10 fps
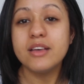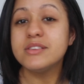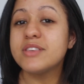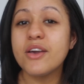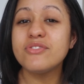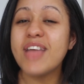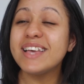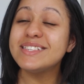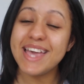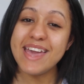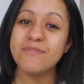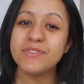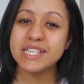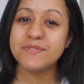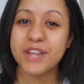So that is it
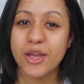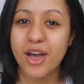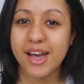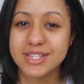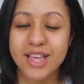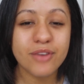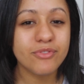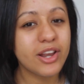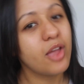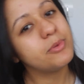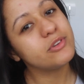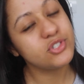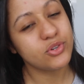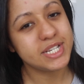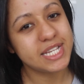for this video, guys. I really hope you
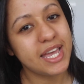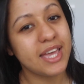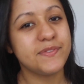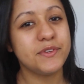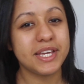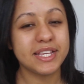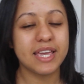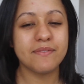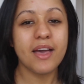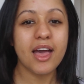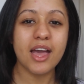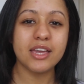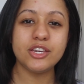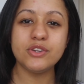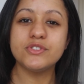enjoyed it. If you did, give it a
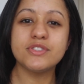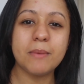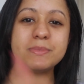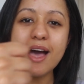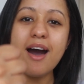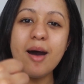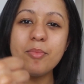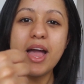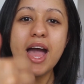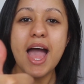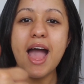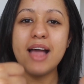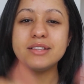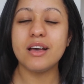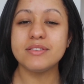huge thumbs up,
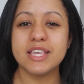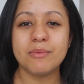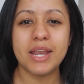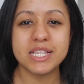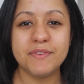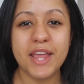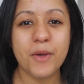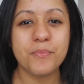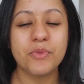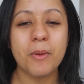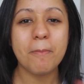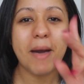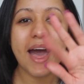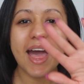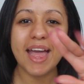and I'll see you in my next video.
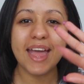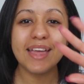Bye!